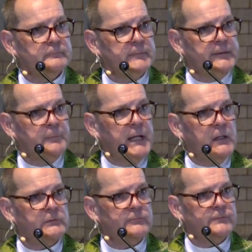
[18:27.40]
May the
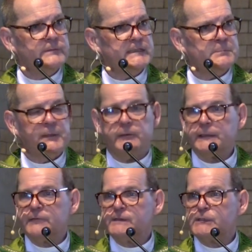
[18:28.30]
power of the
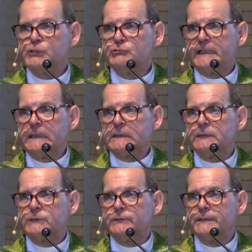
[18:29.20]
Spirit give us strength
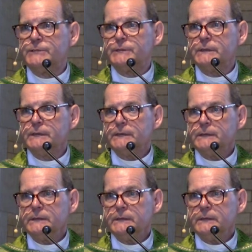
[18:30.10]
and courage
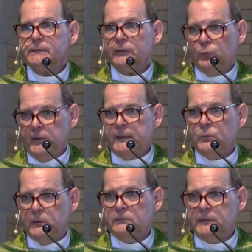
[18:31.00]
that we
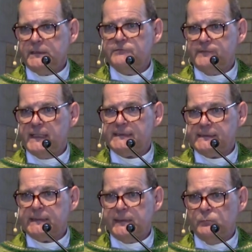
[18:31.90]
will give that
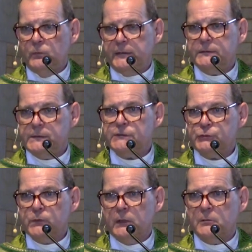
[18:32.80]
same witness
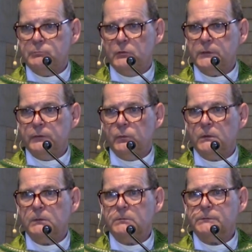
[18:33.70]
to our broken
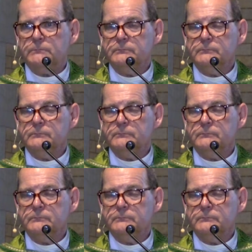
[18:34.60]
world.